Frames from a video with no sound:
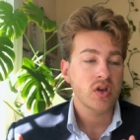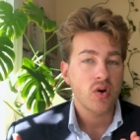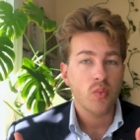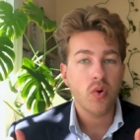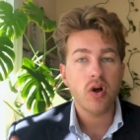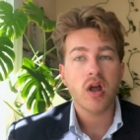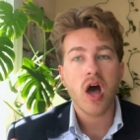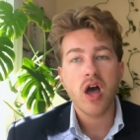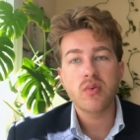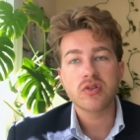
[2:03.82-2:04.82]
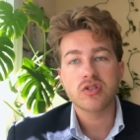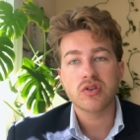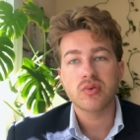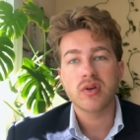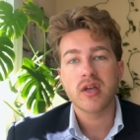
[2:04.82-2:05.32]
What I would
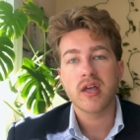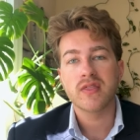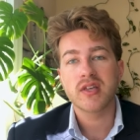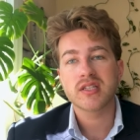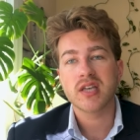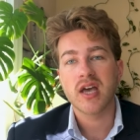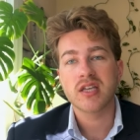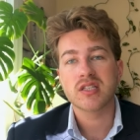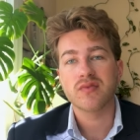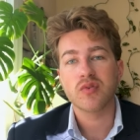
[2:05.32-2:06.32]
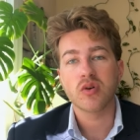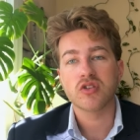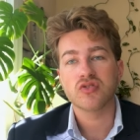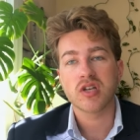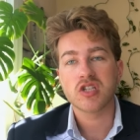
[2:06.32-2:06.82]
do in this case, if you want to
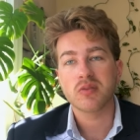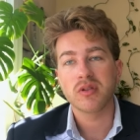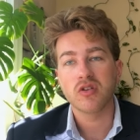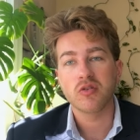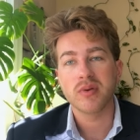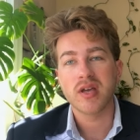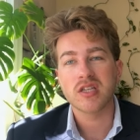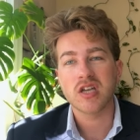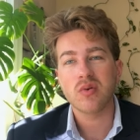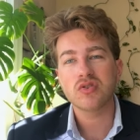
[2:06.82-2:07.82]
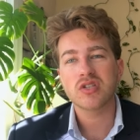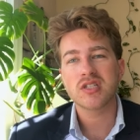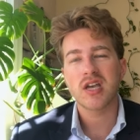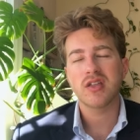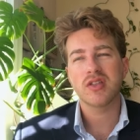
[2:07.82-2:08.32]
dress up a little bit, is I would just
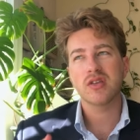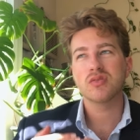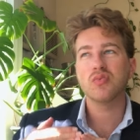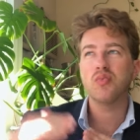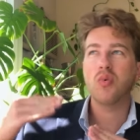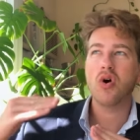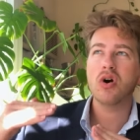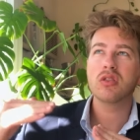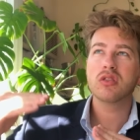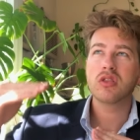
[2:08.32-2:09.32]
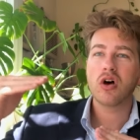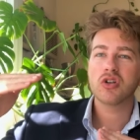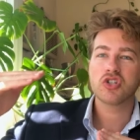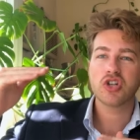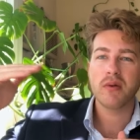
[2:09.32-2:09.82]
take things one
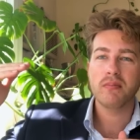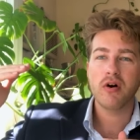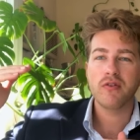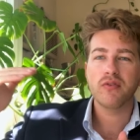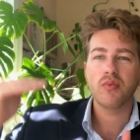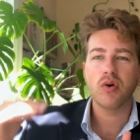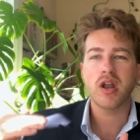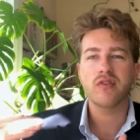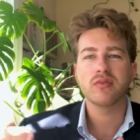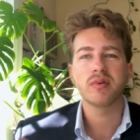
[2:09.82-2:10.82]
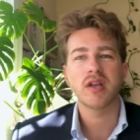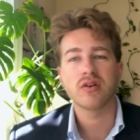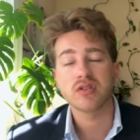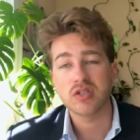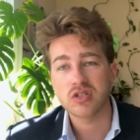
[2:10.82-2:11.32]
notch above what everybody
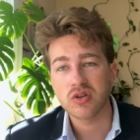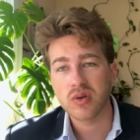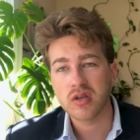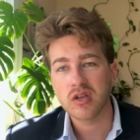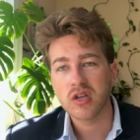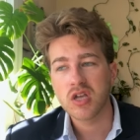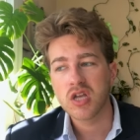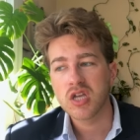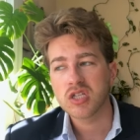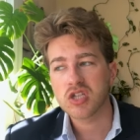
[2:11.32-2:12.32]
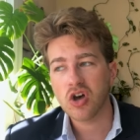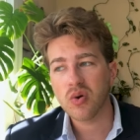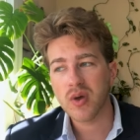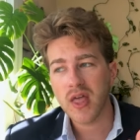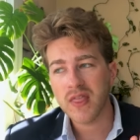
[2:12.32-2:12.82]
else is doing.
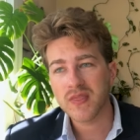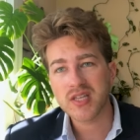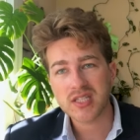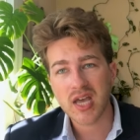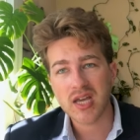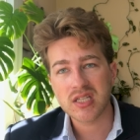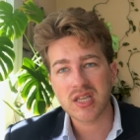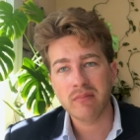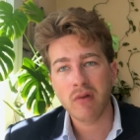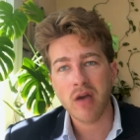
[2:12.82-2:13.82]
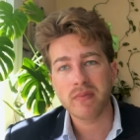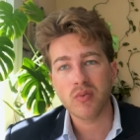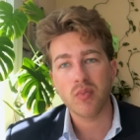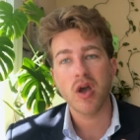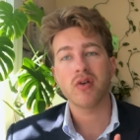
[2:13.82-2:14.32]
So in this case, it might be
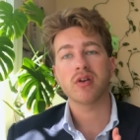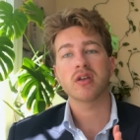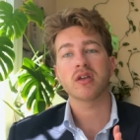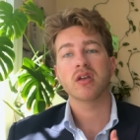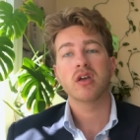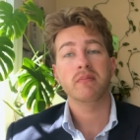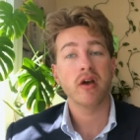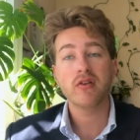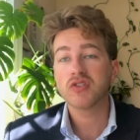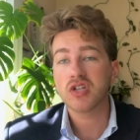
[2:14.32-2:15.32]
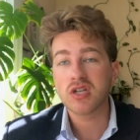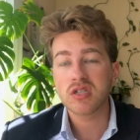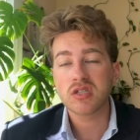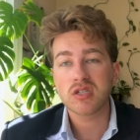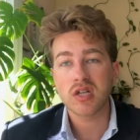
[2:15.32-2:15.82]
wearing a pair of
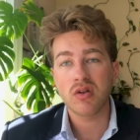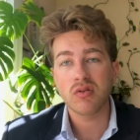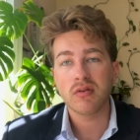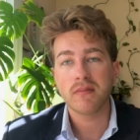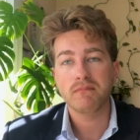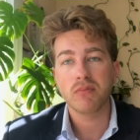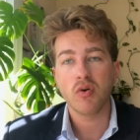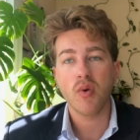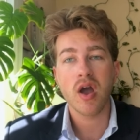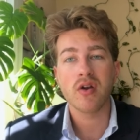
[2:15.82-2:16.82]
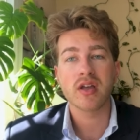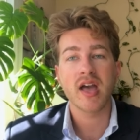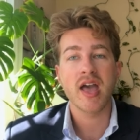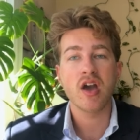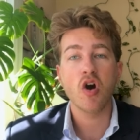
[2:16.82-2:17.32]
jeans still, but wearing
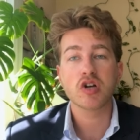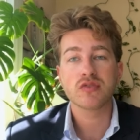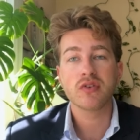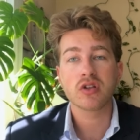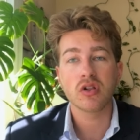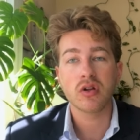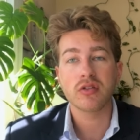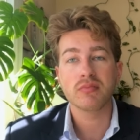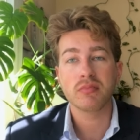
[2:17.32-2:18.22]
a Oxford cloth